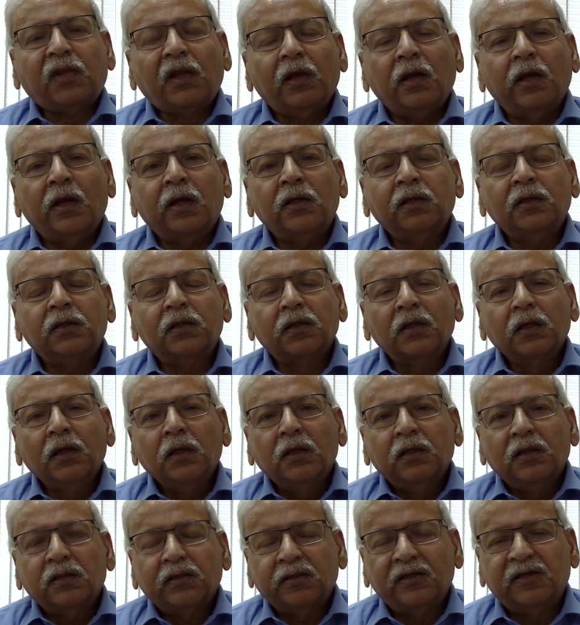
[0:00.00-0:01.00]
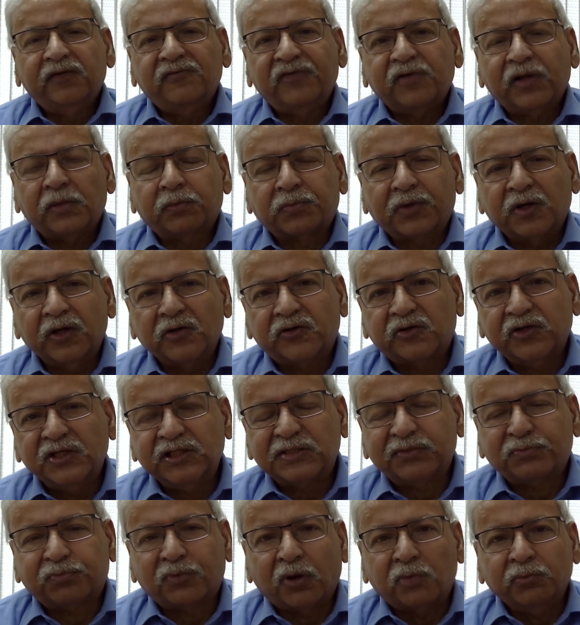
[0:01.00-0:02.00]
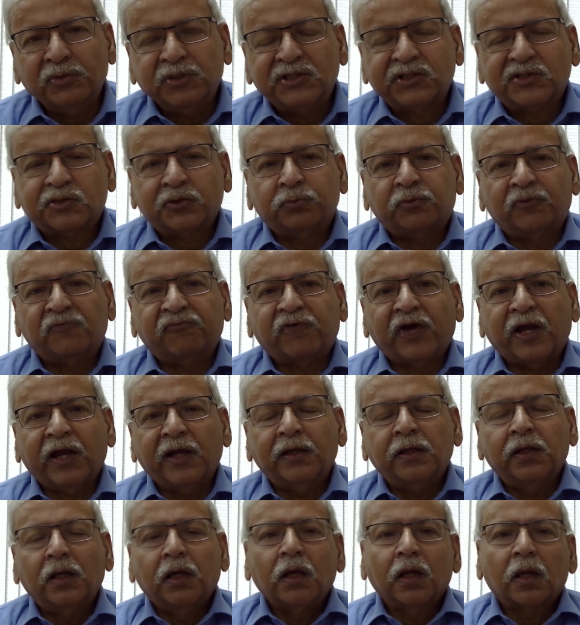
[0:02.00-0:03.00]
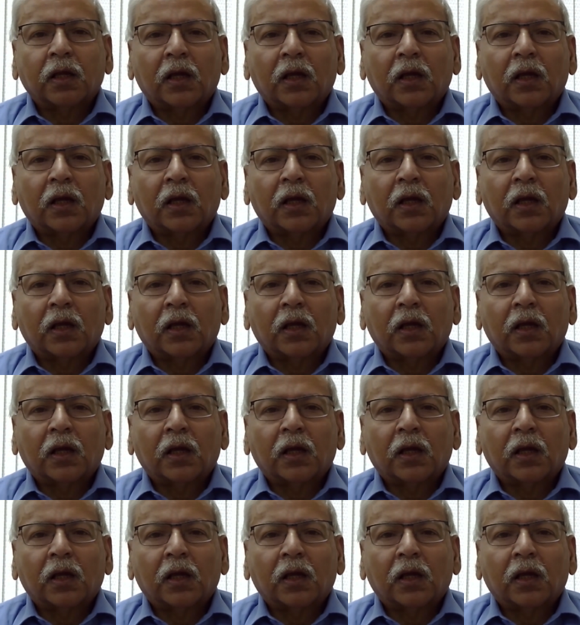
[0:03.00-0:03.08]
And the developed countries promised to provide